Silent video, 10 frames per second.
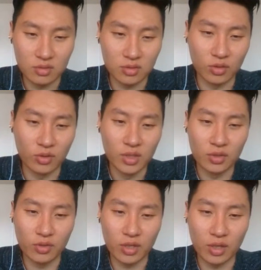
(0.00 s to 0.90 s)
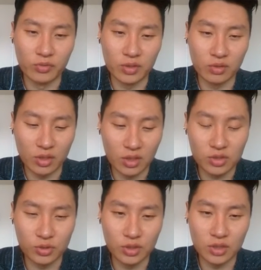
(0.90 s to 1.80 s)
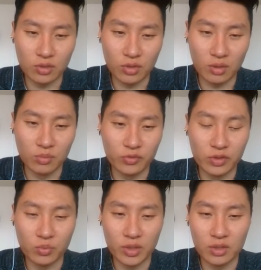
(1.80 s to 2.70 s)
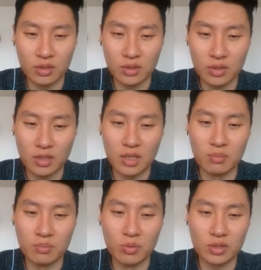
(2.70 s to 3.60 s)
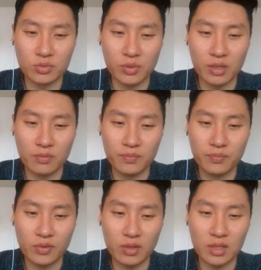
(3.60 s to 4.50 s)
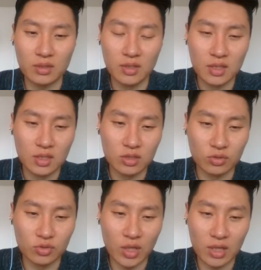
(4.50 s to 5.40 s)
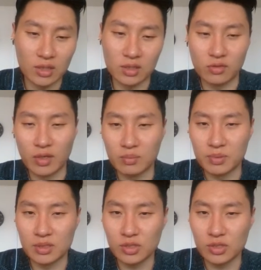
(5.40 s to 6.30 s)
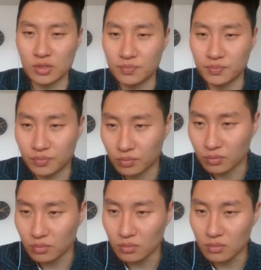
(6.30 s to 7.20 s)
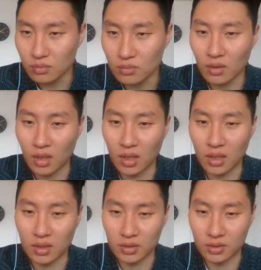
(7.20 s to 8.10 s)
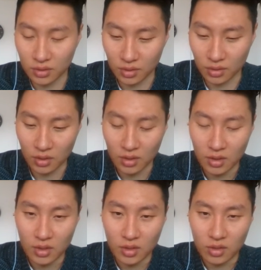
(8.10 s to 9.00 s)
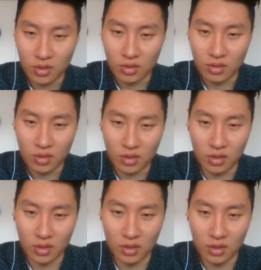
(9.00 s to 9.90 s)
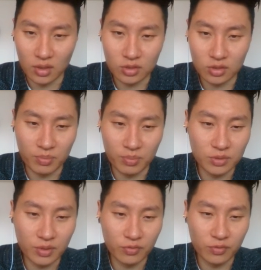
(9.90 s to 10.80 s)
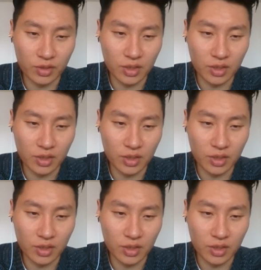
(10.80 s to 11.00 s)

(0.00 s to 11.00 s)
So you can move it, you can choose it, and you can move it with keyboard as well, right? So drag it in the right position, and let's copy this one for